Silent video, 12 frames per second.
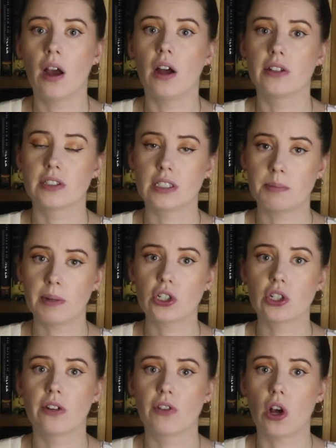on
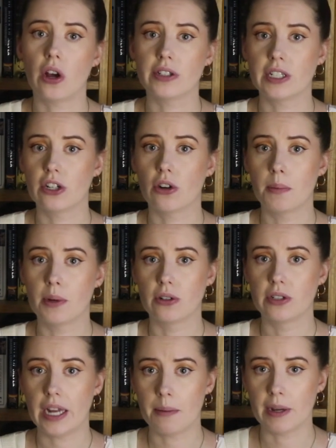suspicion of causing criminal
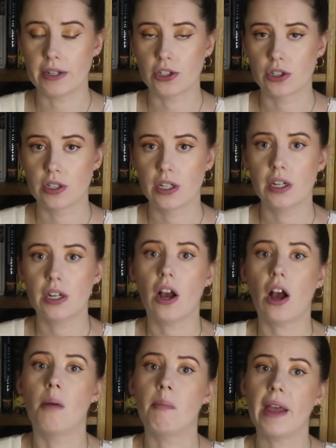damage.
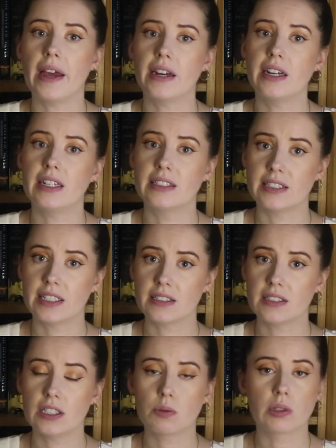A man in his
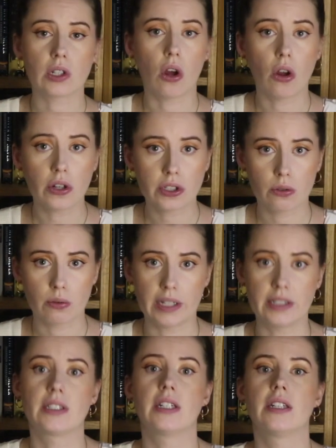60s was also
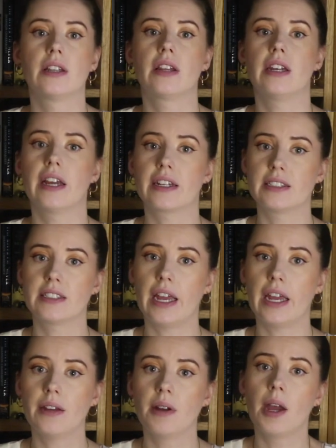arrested the next
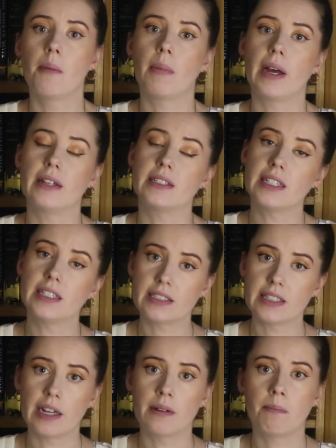day, but since
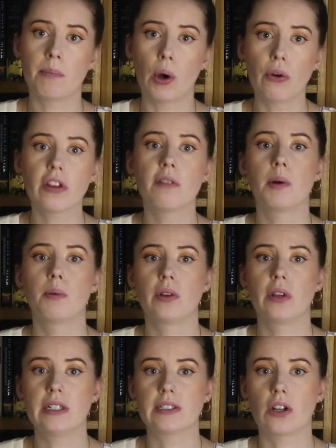then, both have been
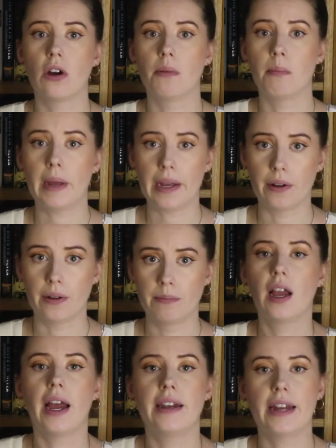released on bail.
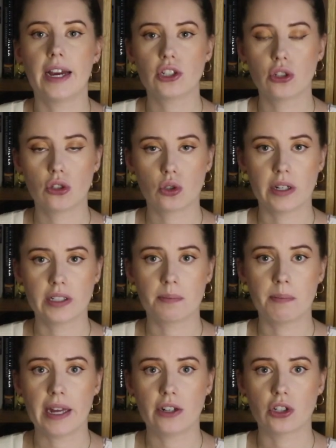a National Trust
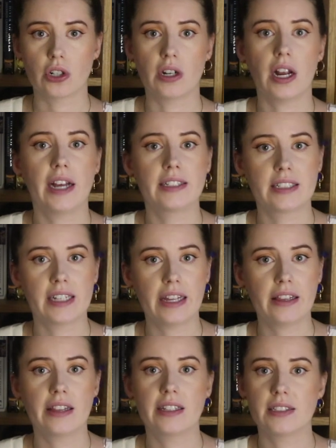manager, has
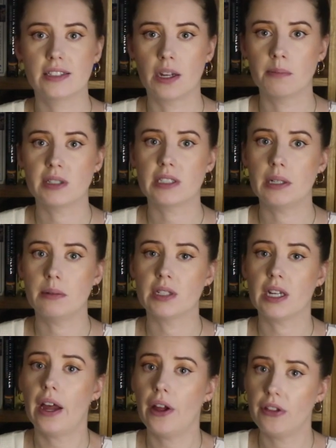said that the stump
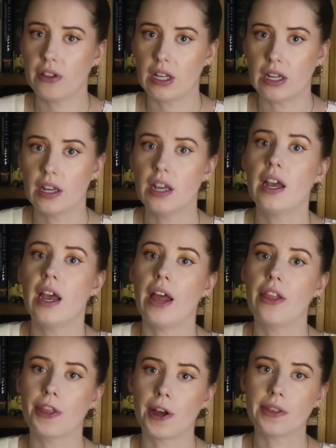seemed healthy
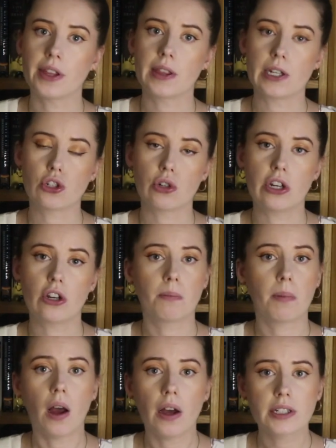and thought that the tree could
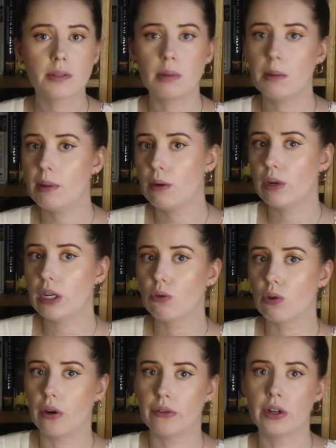possibly be
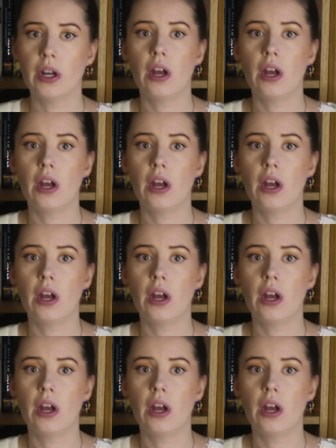regrown,